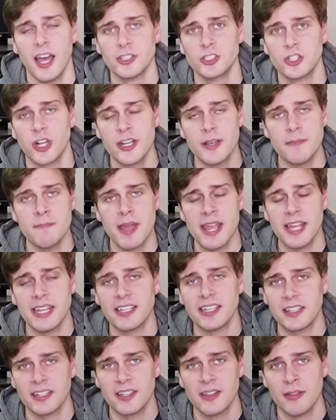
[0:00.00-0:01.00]
trying to
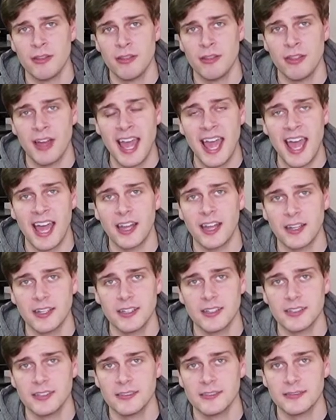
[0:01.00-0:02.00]
make that
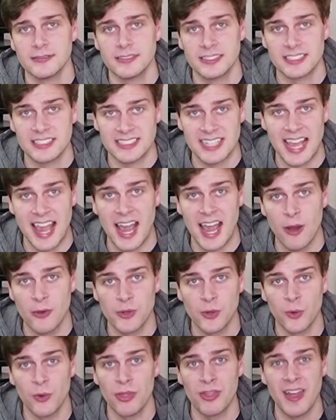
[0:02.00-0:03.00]
sound,
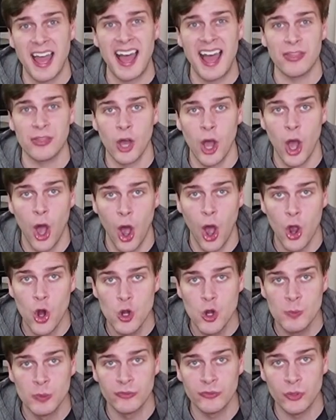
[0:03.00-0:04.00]
or that the
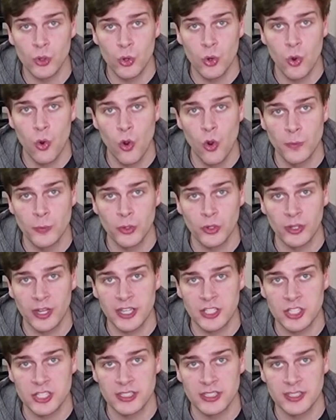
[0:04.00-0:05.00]
home of your chord
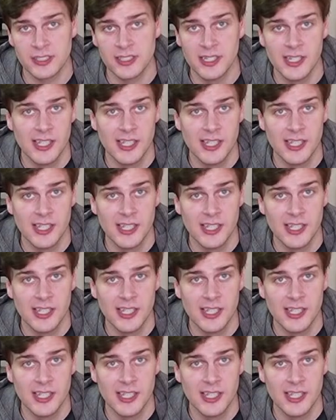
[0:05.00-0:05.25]
progression,